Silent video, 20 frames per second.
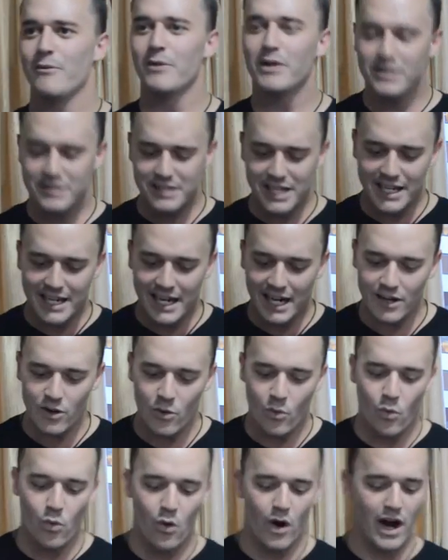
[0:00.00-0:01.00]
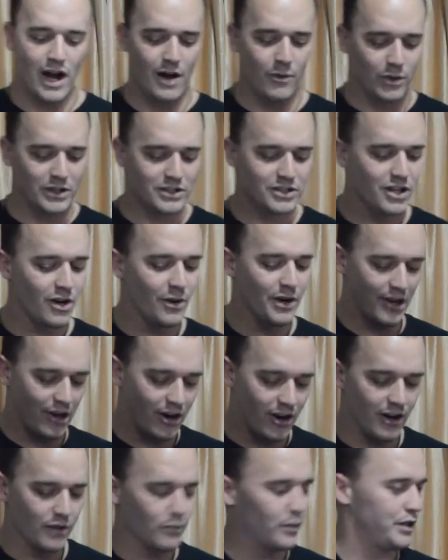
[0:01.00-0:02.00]
And we're going to see kind of why, what's going
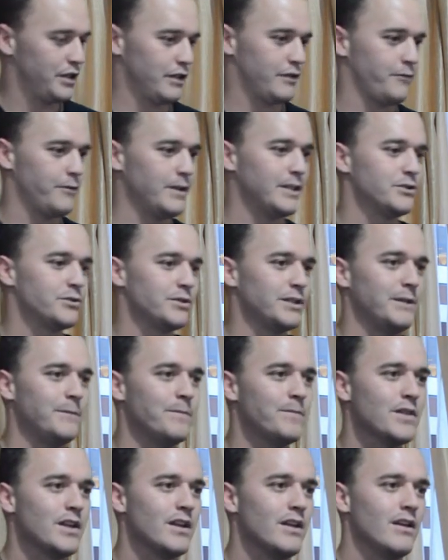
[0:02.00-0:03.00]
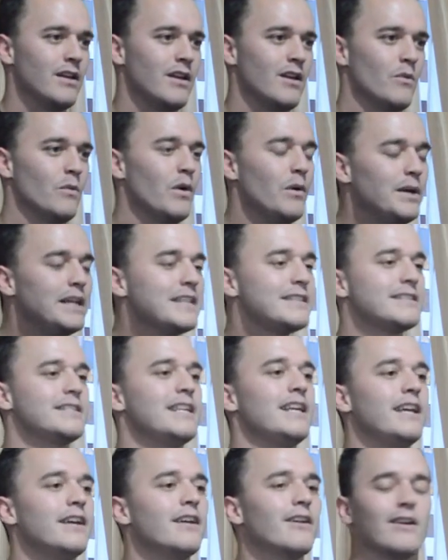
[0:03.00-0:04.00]
on with this fig tree. What we
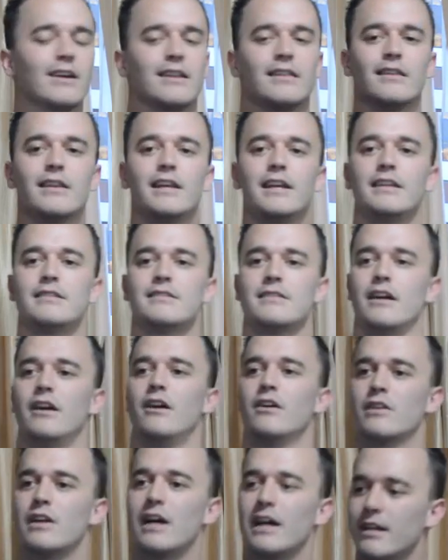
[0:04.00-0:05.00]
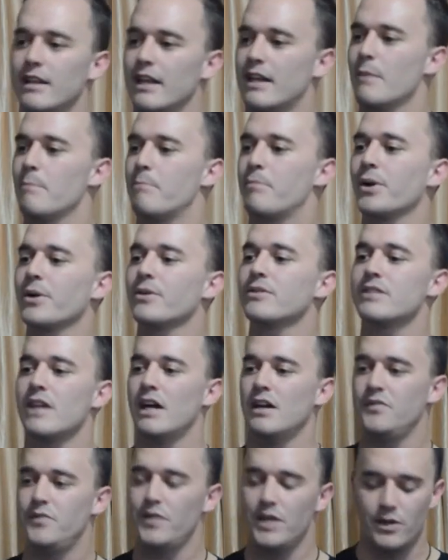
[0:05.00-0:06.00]
see here, at least on kind of like a bird's
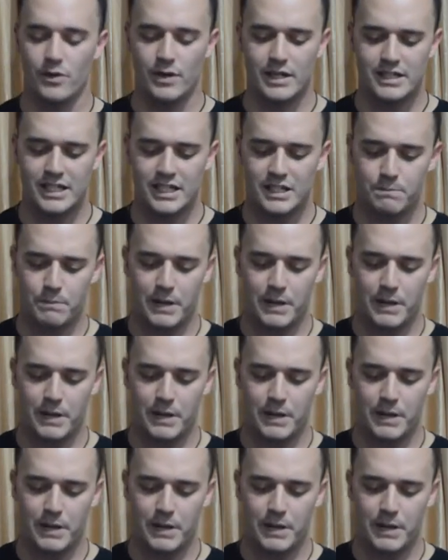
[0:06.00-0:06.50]
eye view, is this